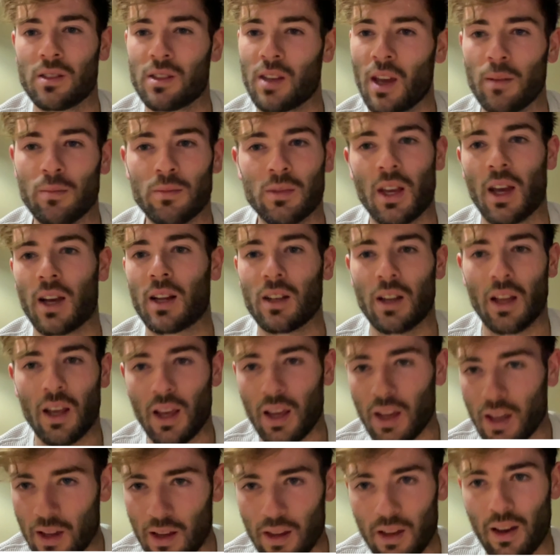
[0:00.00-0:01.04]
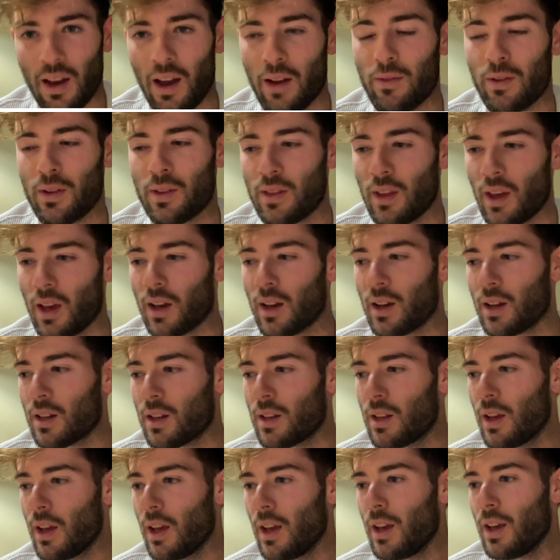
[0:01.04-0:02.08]
same technique, everything.
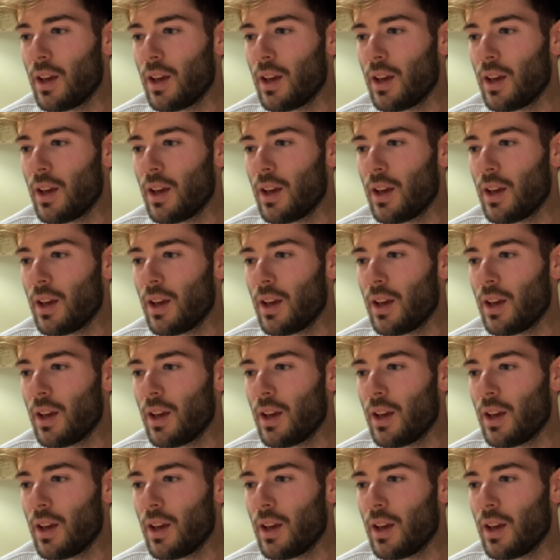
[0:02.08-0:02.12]
And